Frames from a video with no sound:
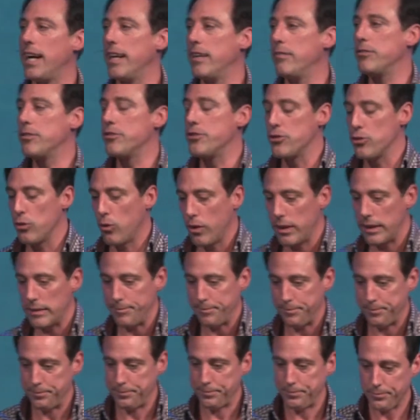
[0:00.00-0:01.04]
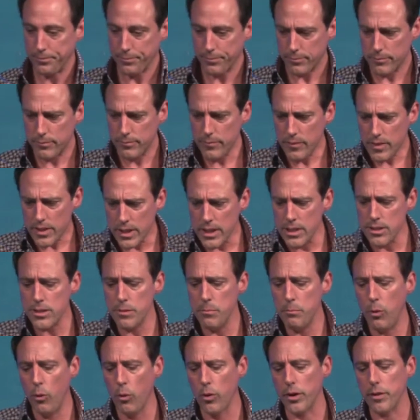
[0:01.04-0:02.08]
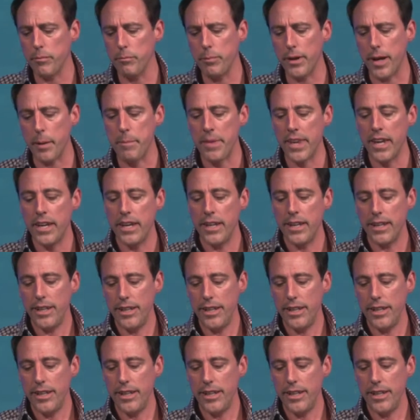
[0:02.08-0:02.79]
lives a joy. It's important. But